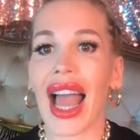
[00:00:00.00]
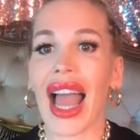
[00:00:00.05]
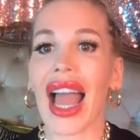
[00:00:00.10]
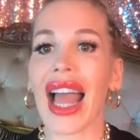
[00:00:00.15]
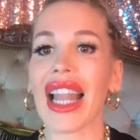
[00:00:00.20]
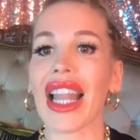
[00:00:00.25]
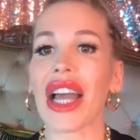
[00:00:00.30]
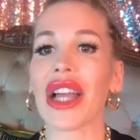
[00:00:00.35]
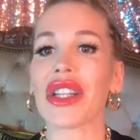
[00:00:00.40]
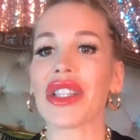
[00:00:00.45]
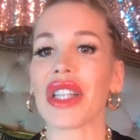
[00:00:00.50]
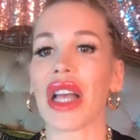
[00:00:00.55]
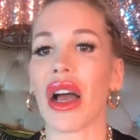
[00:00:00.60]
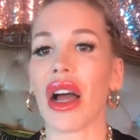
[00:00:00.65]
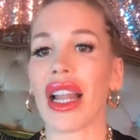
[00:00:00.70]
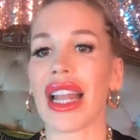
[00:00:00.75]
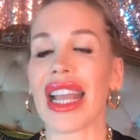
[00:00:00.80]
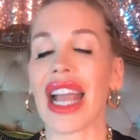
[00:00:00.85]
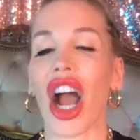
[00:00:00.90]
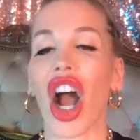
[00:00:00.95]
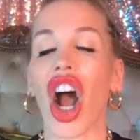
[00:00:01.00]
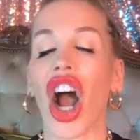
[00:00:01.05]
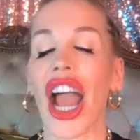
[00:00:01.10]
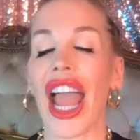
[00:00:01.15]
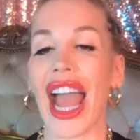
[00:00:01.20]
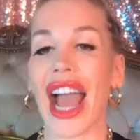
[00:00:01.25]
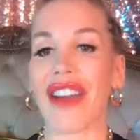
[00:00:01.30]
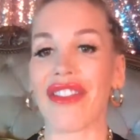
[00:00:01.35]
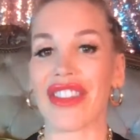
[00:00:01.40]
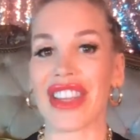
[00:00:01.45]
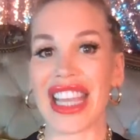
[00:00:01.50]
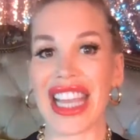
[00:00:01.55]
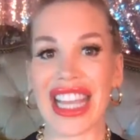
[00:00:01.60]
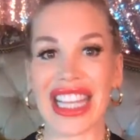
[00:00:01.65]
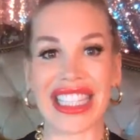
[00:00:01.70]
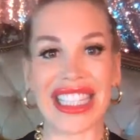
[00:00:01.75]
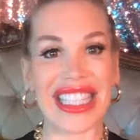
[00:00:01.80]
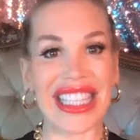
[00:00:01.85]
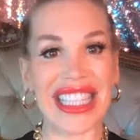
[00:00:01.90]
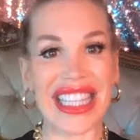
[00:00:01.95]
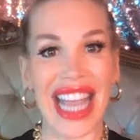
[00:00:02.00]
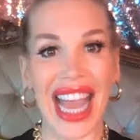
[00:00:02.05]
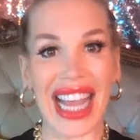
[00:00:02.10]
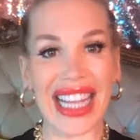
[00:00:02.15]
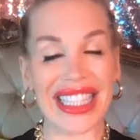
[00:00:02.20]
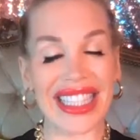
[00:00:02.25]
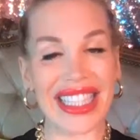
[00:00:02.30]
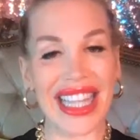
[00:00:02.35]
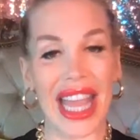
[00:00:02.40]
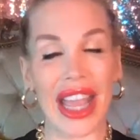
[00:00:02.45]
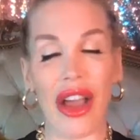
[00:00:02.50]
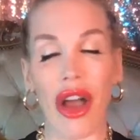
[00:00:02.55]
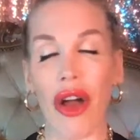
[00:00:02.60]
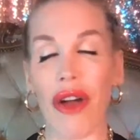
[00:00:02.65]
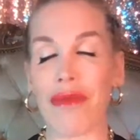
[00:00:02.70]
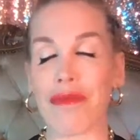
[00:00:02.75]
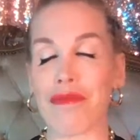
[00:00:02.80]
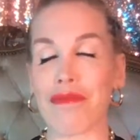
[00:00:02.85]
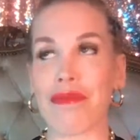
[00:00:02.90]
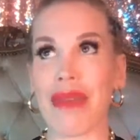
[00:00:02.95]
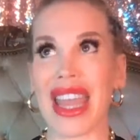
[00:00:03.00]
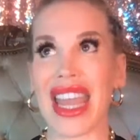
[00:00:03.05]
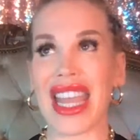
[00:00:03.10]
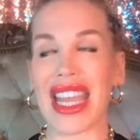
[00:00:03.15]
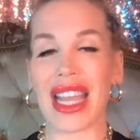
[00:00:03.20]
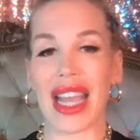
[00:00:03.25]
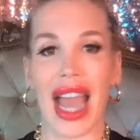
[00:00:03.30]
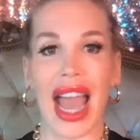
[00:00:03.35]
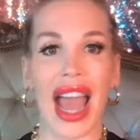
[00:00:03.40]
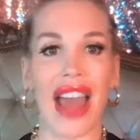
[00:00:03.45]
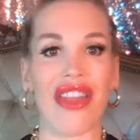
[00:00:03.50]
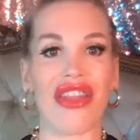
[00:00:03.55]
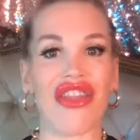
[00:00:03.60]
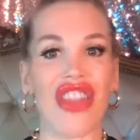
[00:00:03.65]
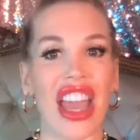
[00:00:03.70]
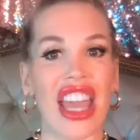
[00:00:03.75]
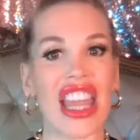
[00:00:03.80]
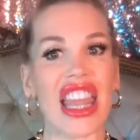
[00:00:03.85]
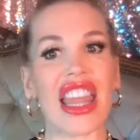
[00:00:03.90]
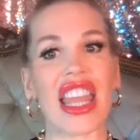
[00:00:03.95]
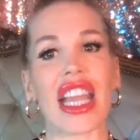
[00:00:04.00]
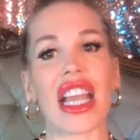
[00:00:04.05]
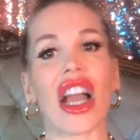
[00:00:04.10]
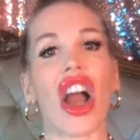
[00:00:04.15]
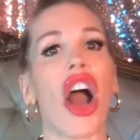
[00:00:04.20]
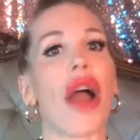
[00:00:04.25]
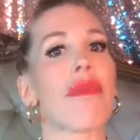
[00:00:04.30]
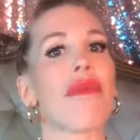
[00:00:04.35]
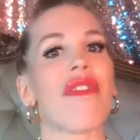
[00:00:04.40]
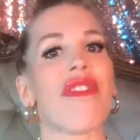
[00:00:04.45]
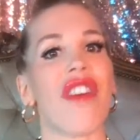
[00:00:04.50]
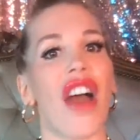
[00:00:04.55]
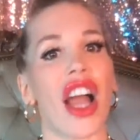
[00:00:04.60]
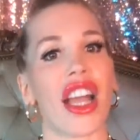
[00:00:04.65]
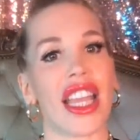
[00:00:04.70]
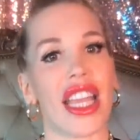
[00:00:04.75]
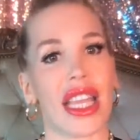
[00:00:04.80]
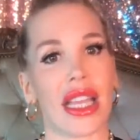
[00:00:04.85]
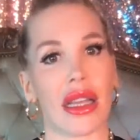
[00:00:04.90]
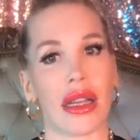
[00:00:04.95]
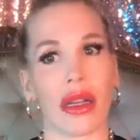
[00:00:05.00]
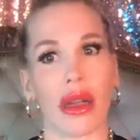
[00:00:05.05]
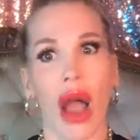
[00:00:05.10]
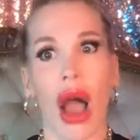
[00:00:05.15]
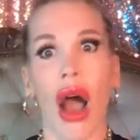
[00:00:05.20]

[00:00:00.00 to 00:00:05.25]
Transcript: Hello, darling. I have kids. Yes, they are big and they think I'm fucking...